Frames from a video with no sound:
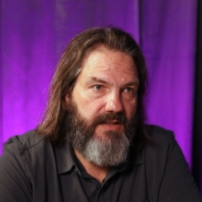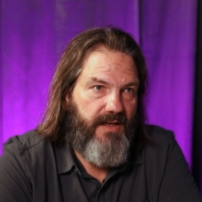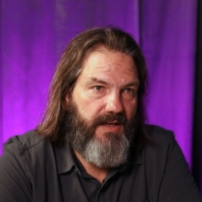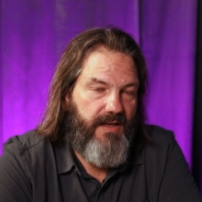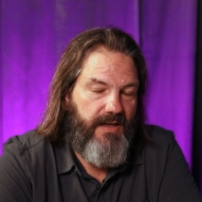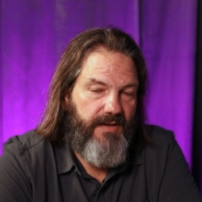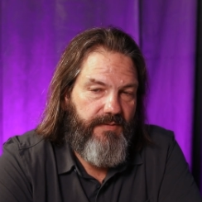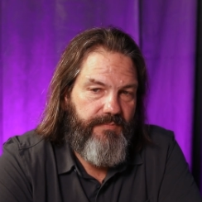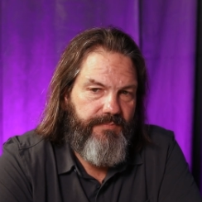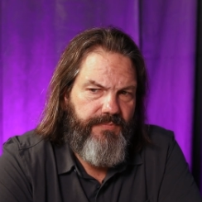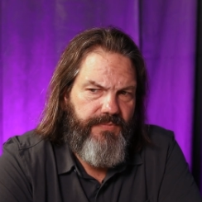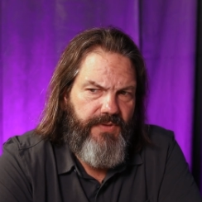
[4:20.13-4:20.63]

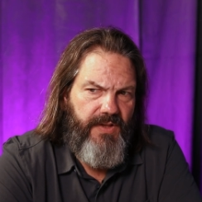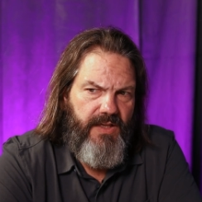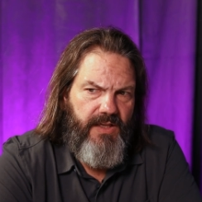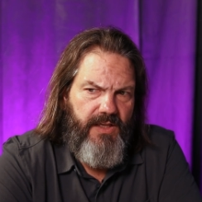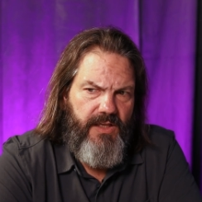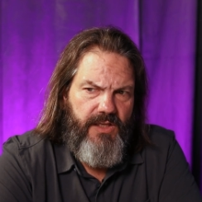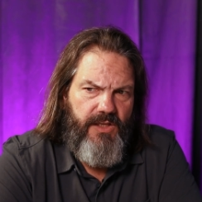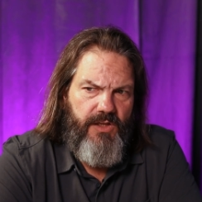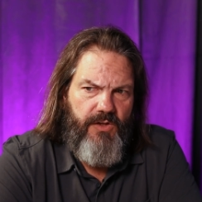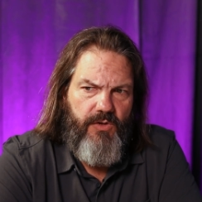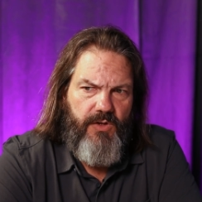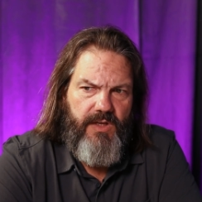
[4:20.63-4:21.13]
Um,
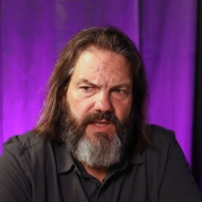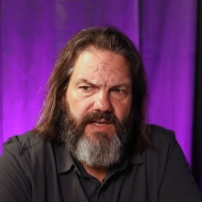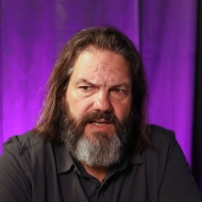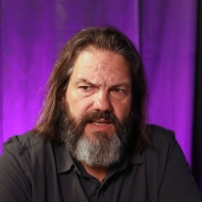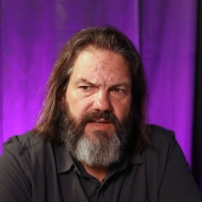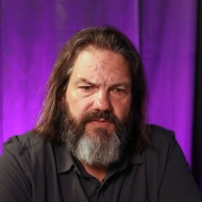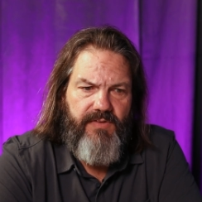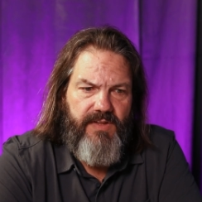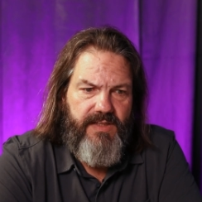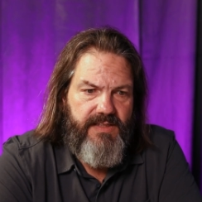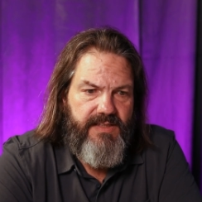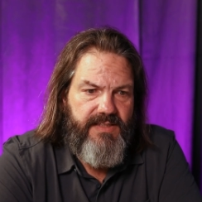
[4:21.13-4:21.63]
you can
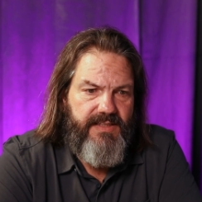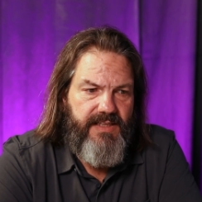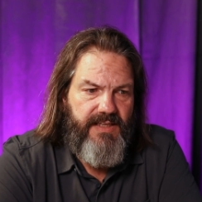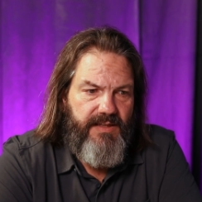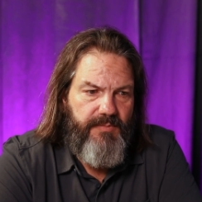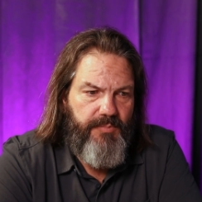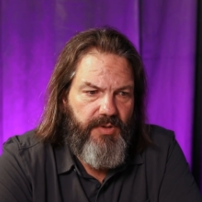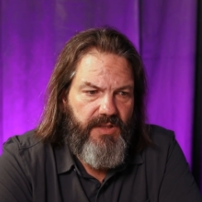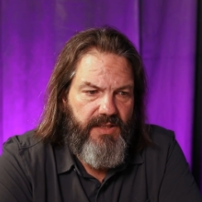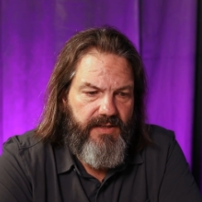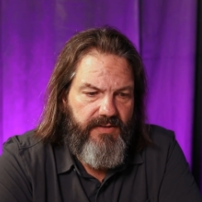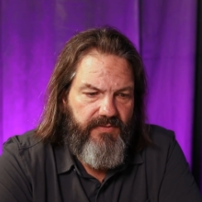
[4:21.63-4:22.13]
even see,
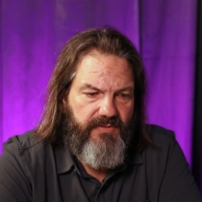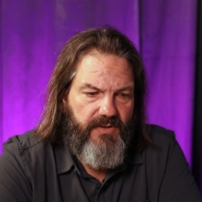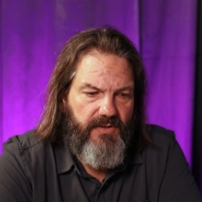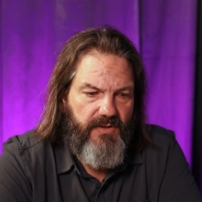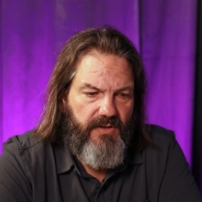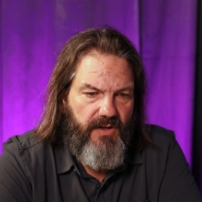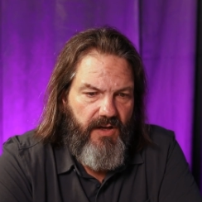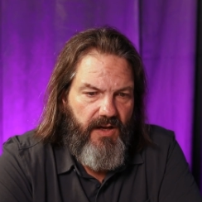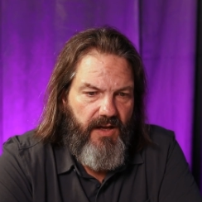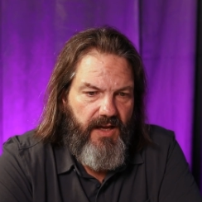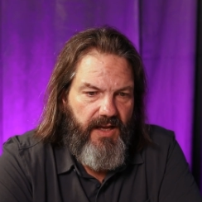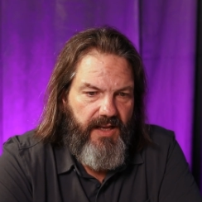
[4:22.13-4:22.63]
believe it or
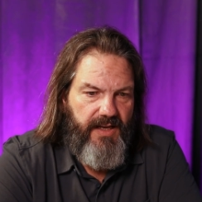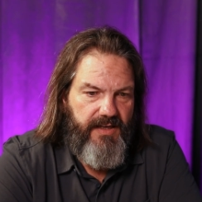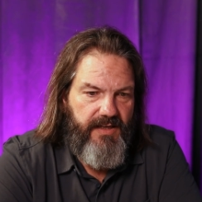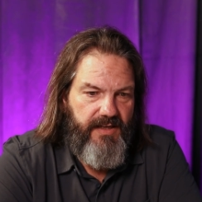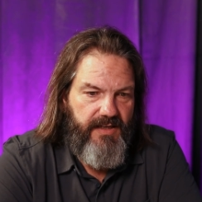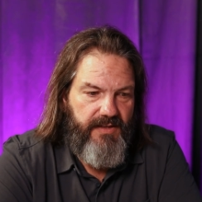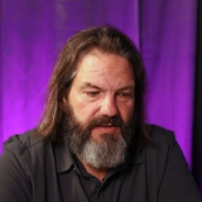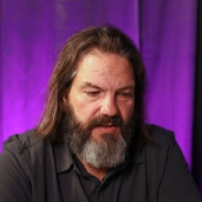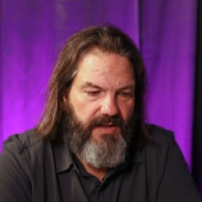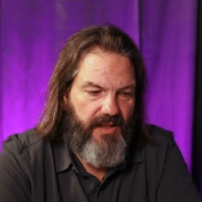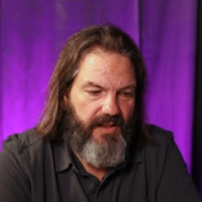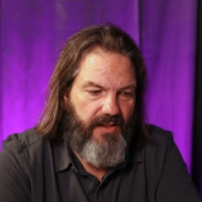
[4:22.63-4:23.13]
not,
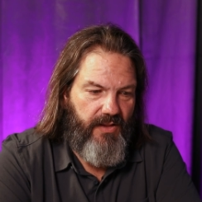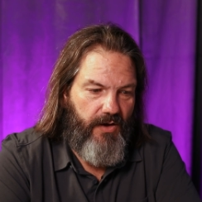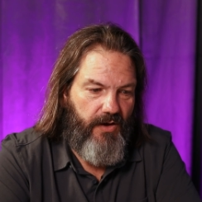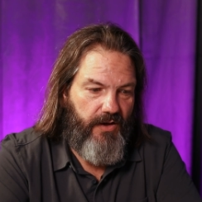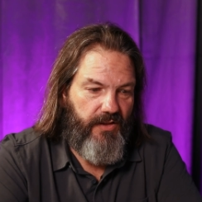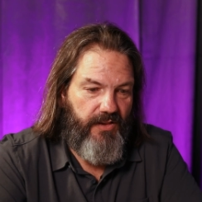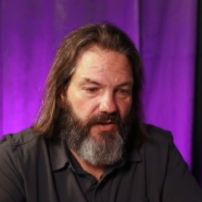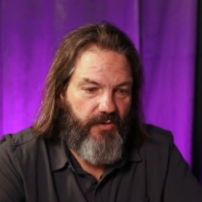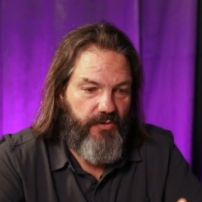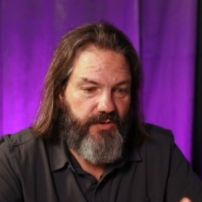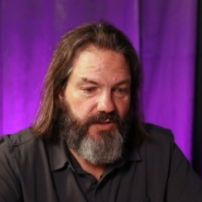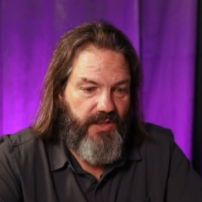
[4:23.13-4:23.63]

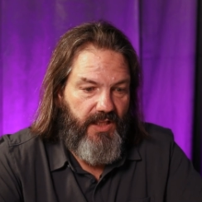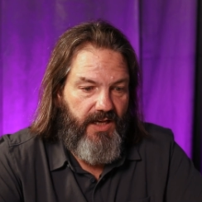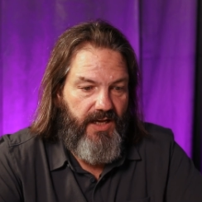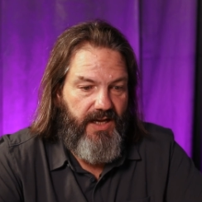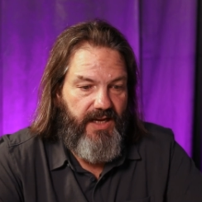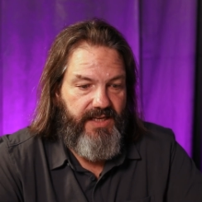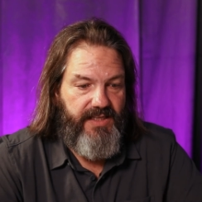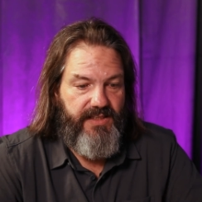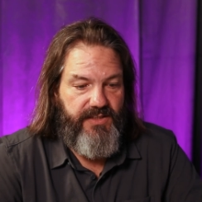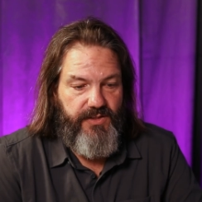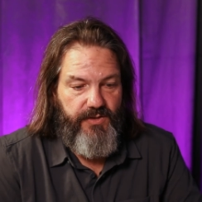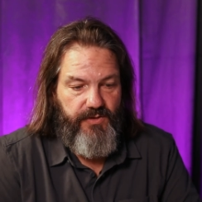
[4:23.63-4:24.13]
along those
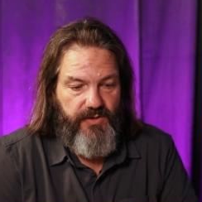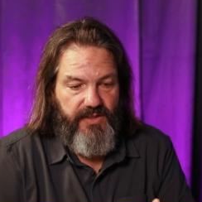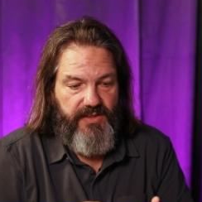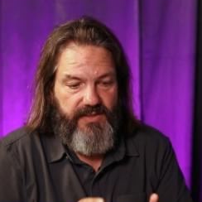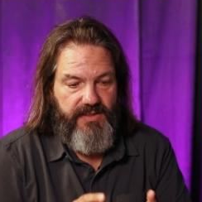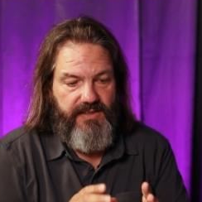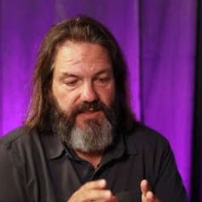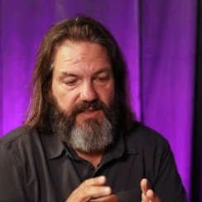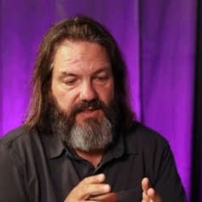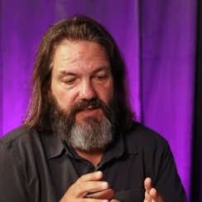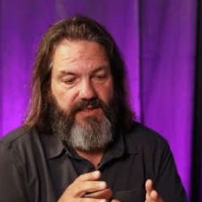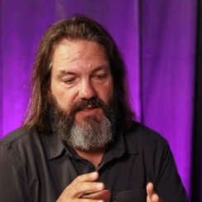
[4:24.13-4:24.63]
lines, you can
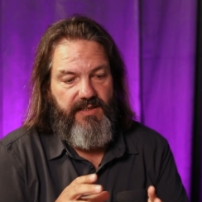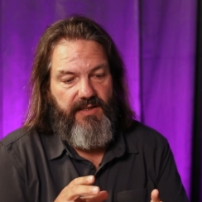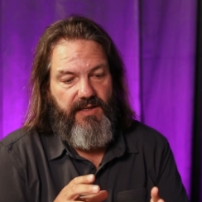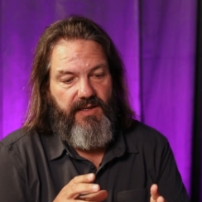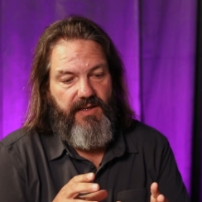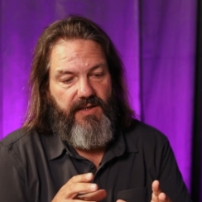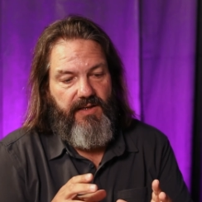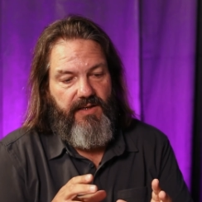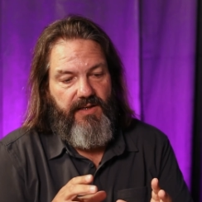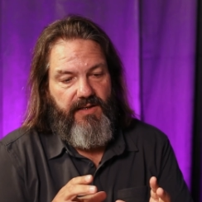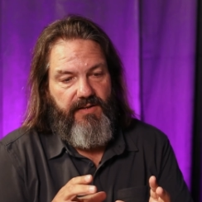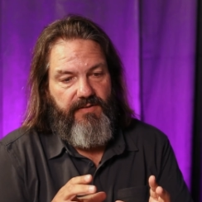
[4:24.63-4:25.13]
see
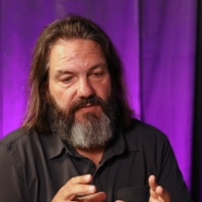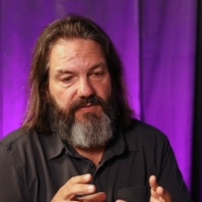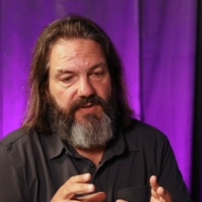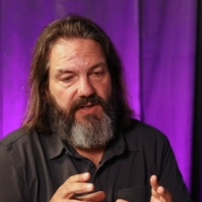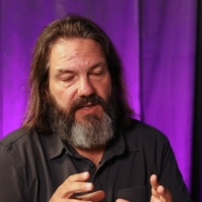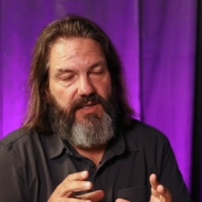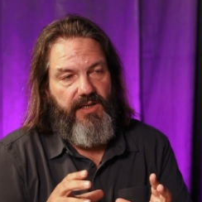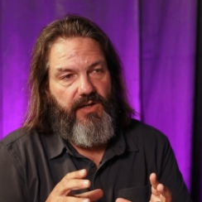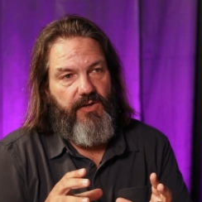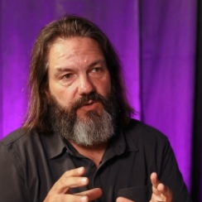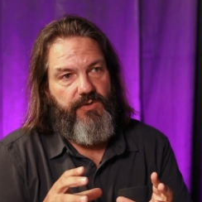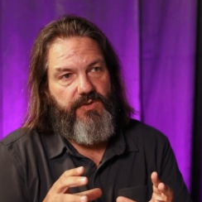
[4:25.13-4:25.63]

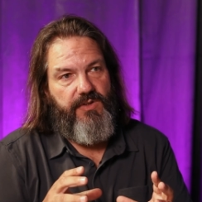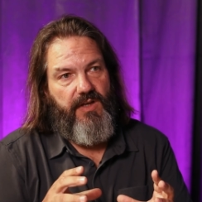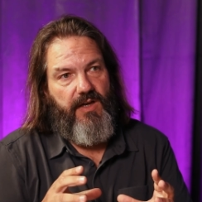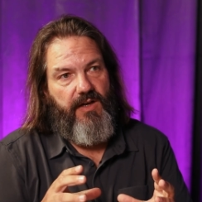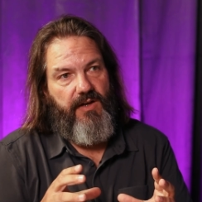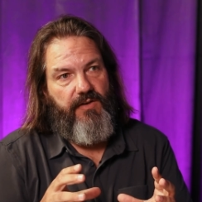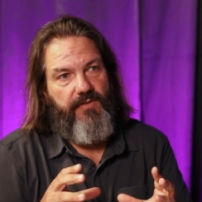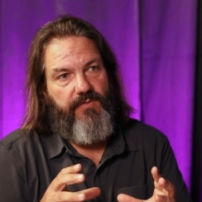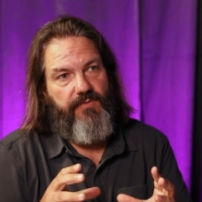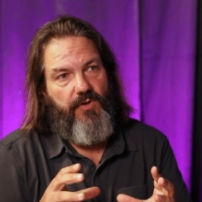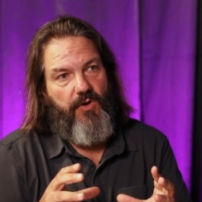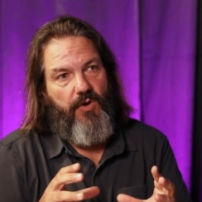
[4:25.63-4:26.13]
videos
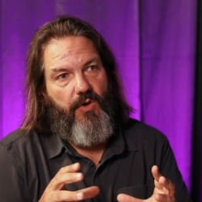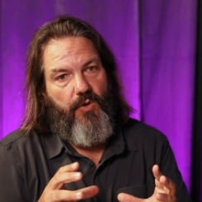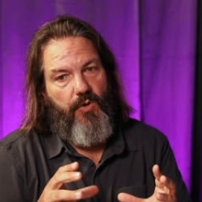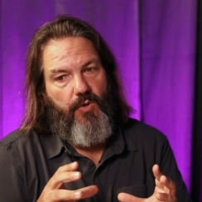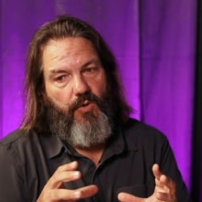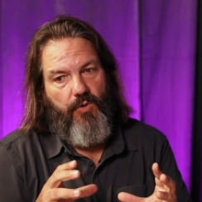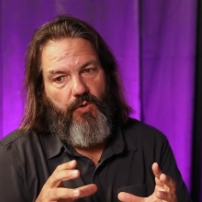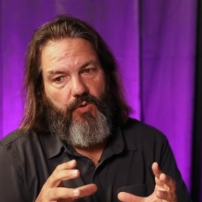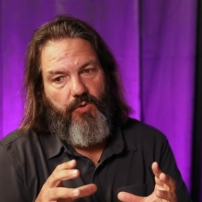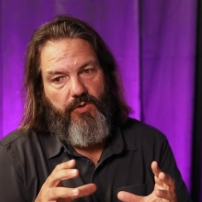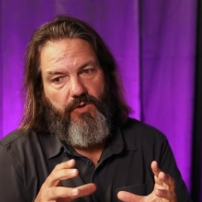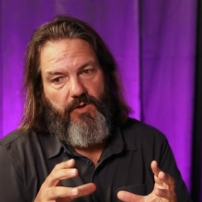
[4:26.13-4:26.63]
of
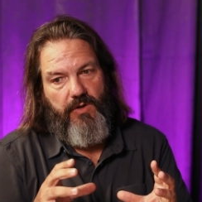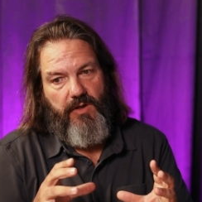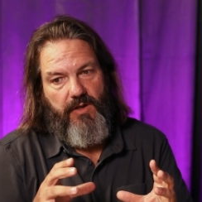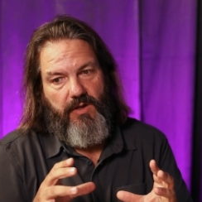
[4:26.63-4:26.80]
whole